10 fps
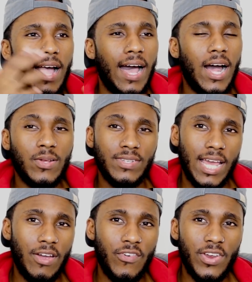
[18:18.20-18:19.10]
how's
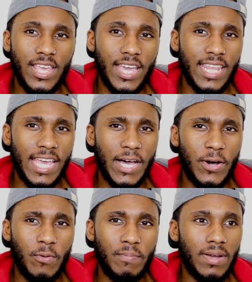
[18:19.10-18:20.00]
that really gonna
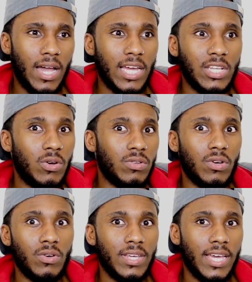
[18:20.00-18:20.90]
help? I don't
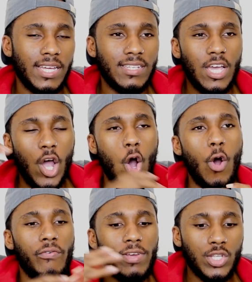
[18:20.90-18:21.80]
know yet.
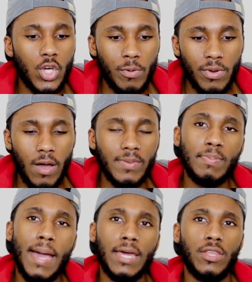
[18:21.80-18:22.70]
Hopefully Toby comes
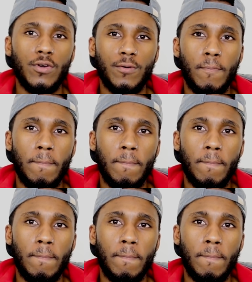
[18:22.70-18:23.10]
back though.